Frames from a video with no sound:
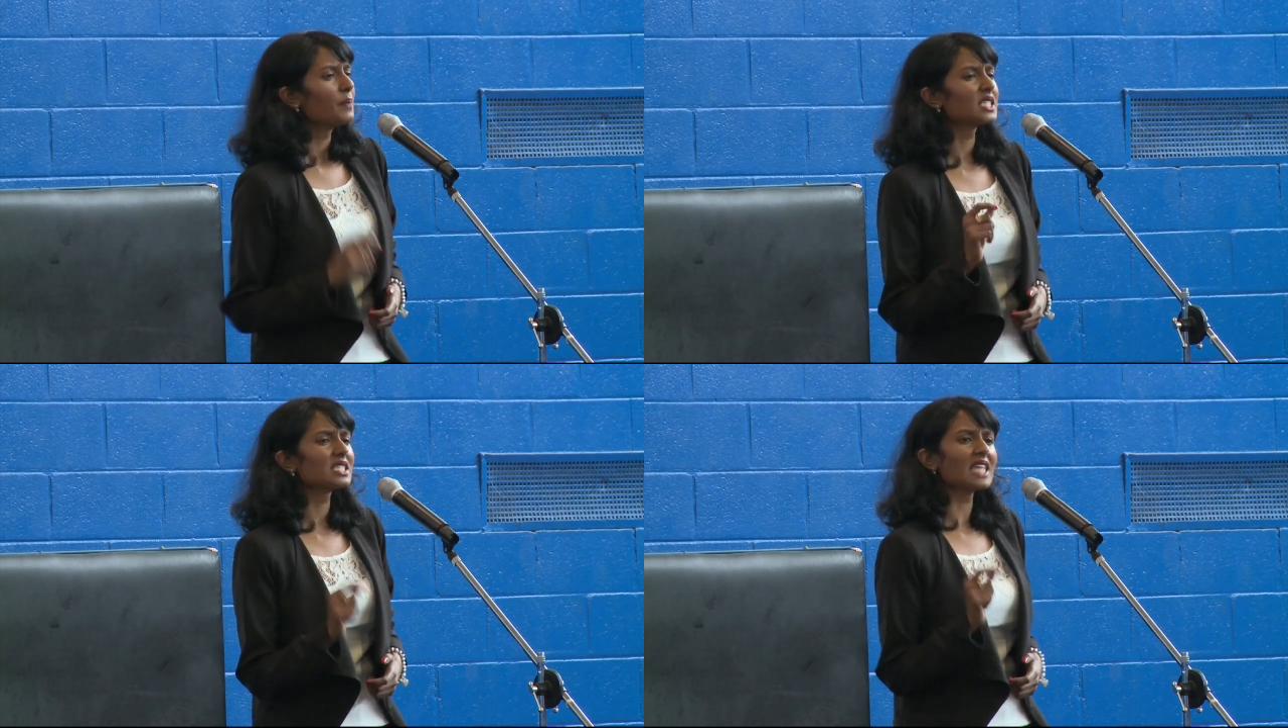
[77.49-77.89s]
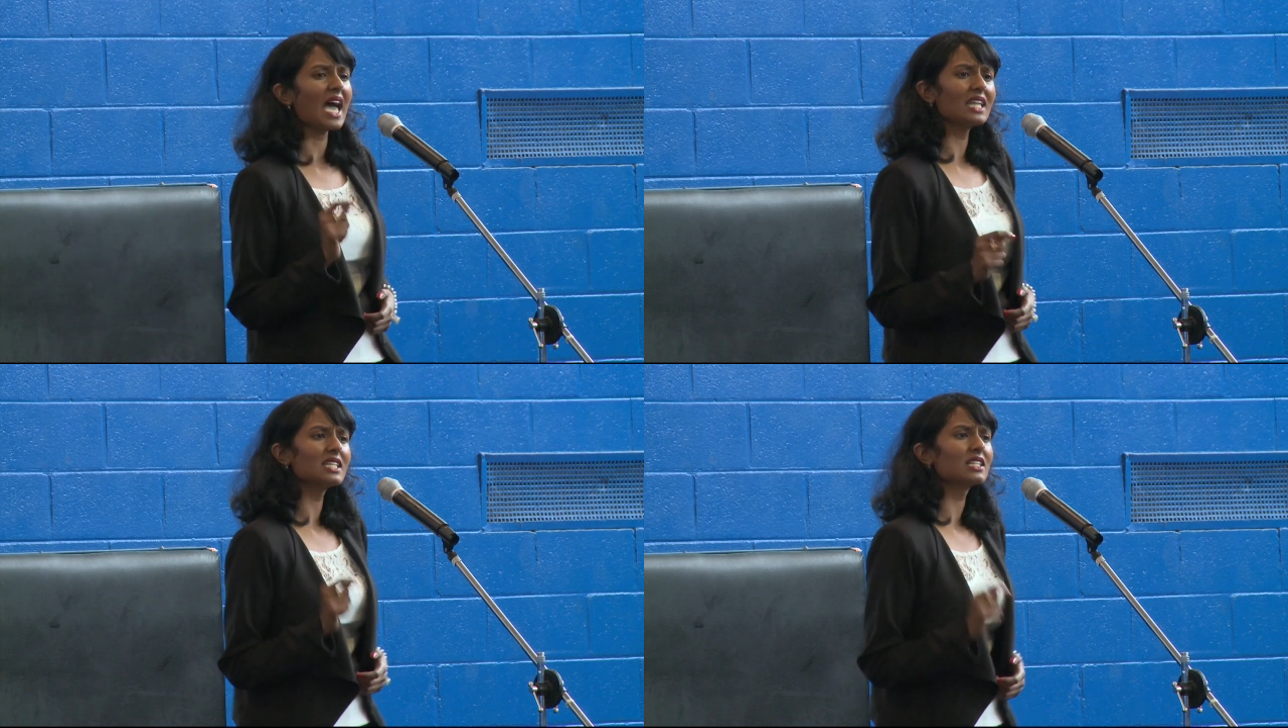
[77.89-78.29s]
but
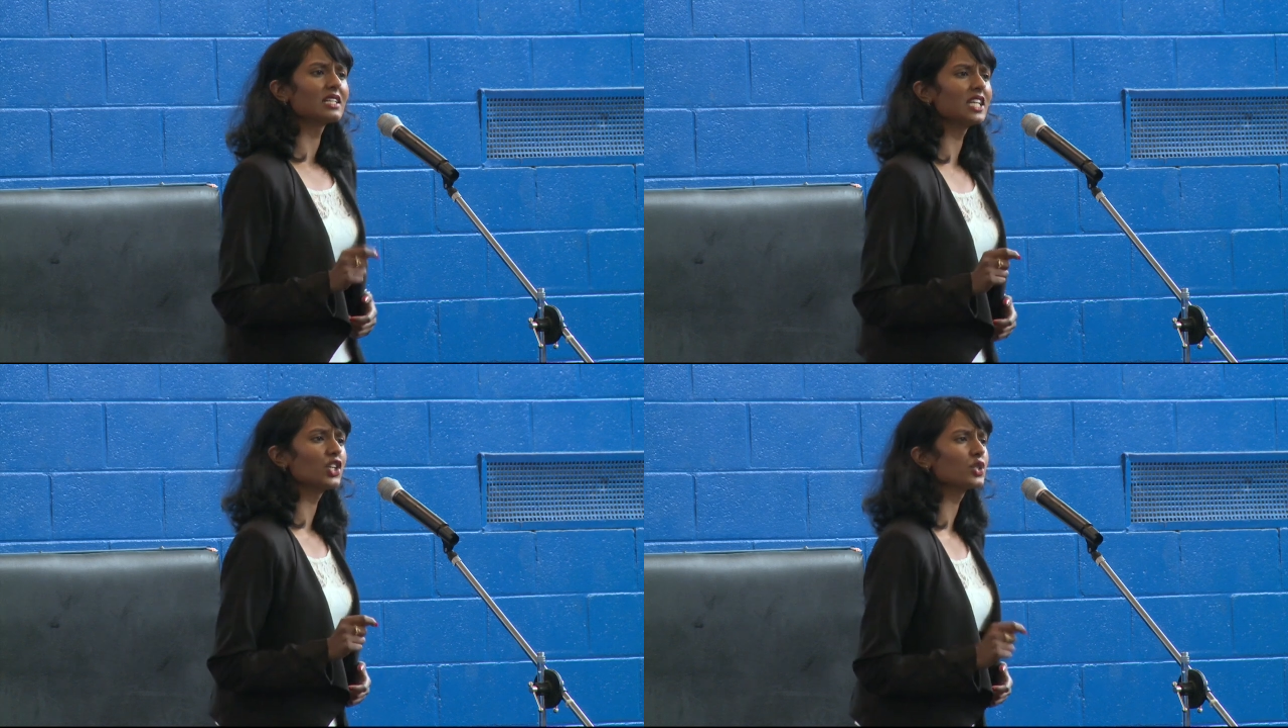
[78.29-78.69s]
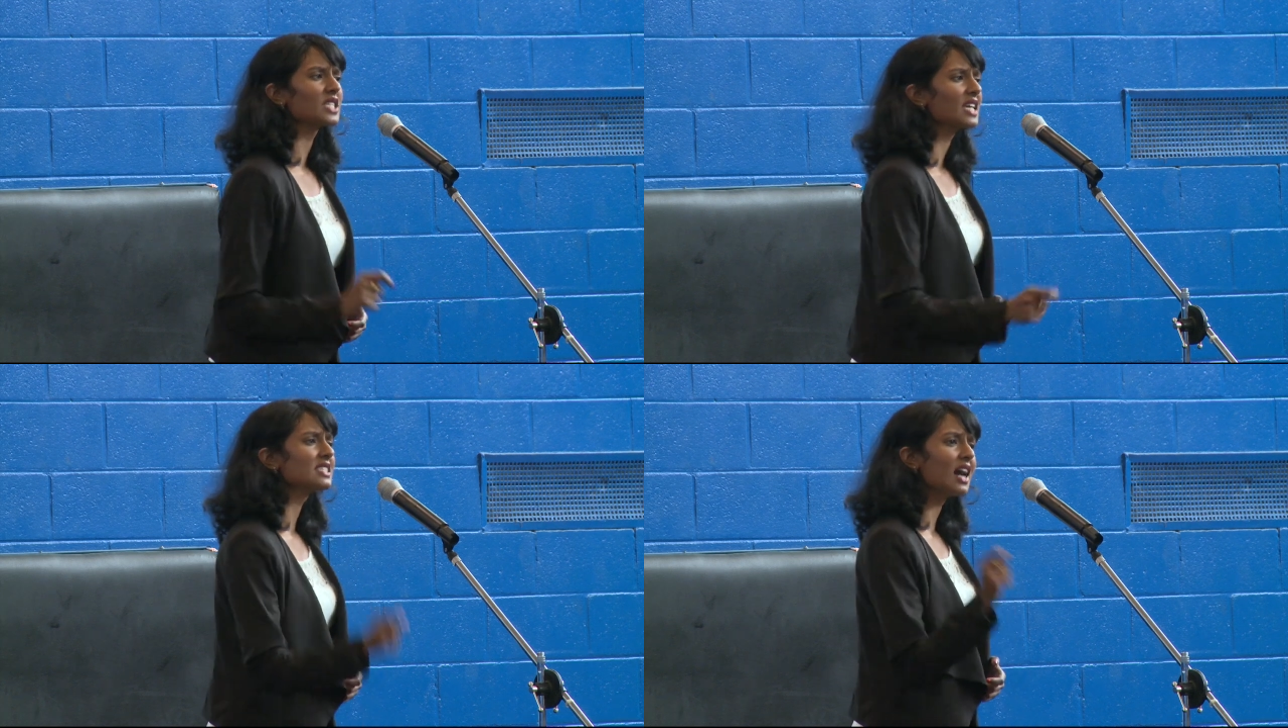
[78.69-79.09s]
standard clinical
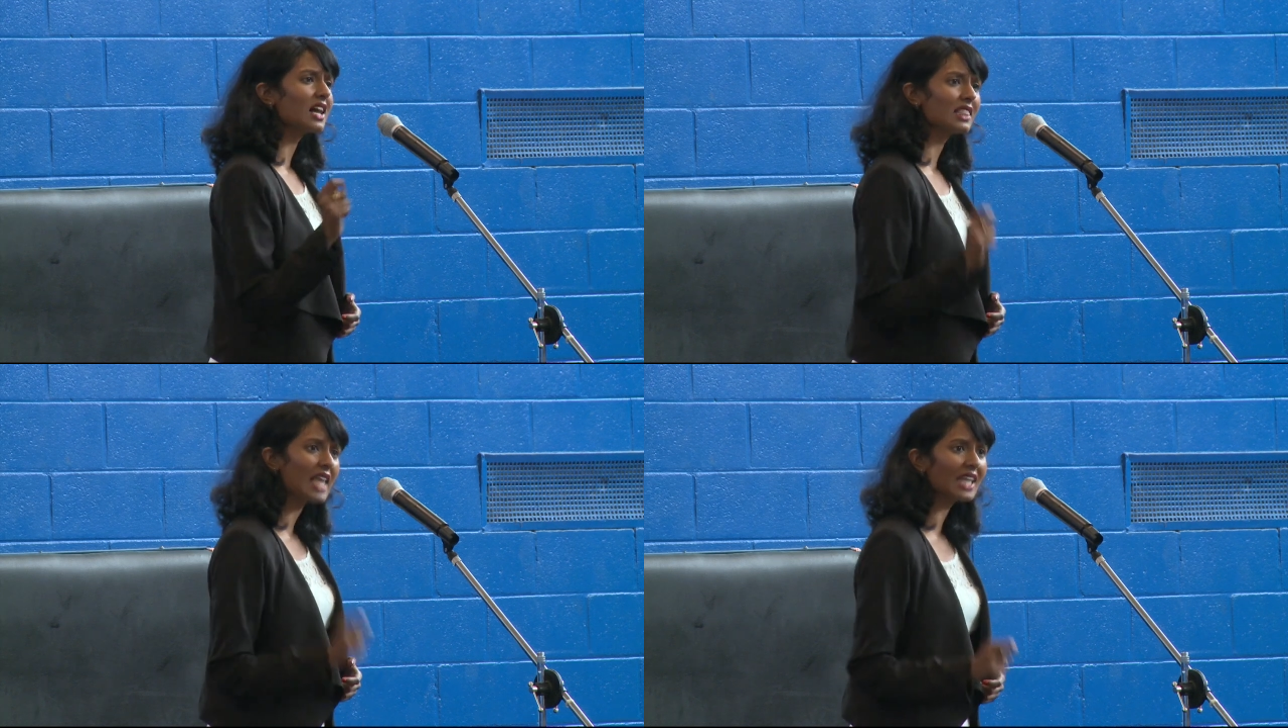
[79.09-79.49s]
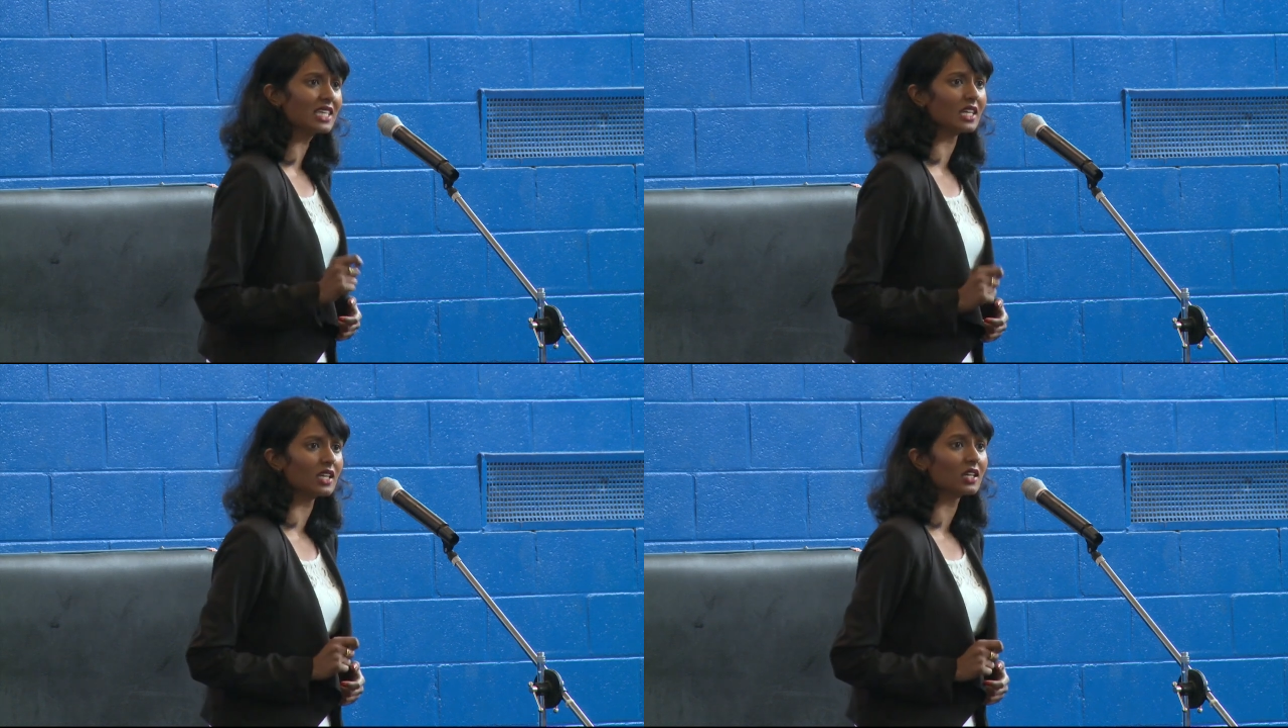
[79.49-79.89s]
tests are
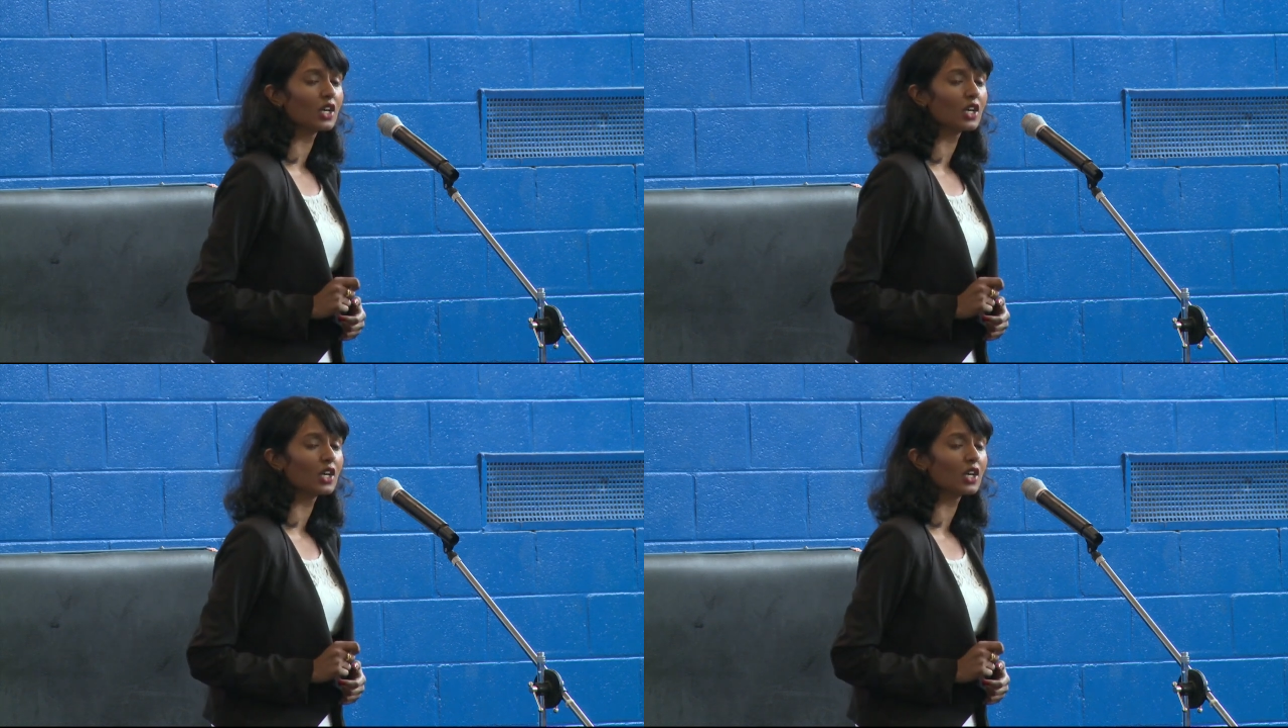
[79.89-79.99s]
lacking,